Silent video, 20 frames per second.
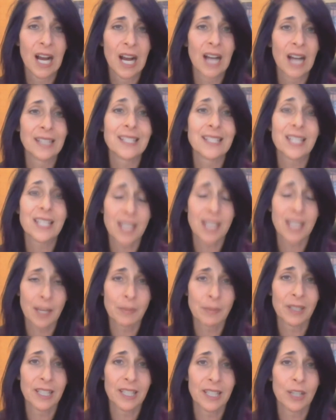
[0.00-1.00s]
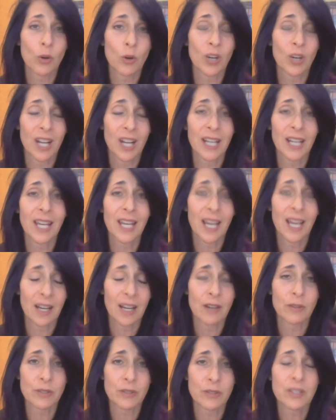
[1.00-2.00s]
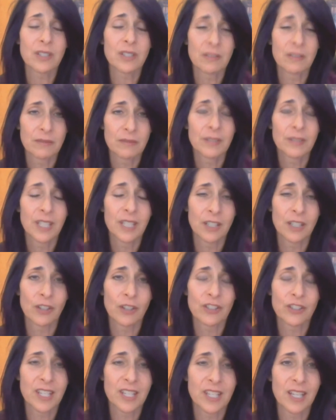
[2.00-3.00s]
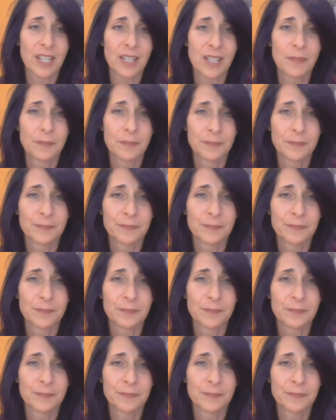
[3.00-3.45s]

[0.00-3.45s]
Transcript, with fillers: unstably or unhoused in our city.